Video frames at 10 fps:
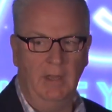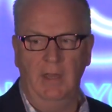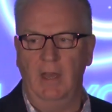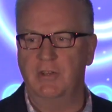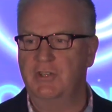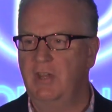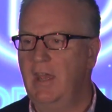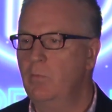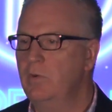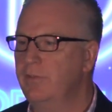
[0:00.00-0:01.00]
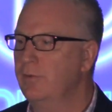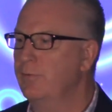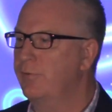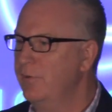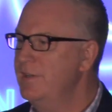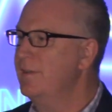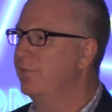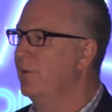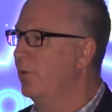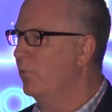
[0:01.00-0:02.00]
and share with you 3
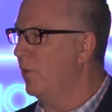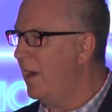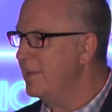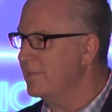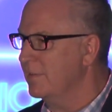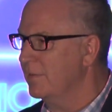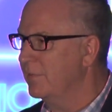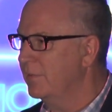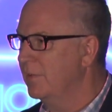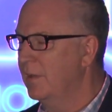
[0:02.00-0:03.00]
different horizons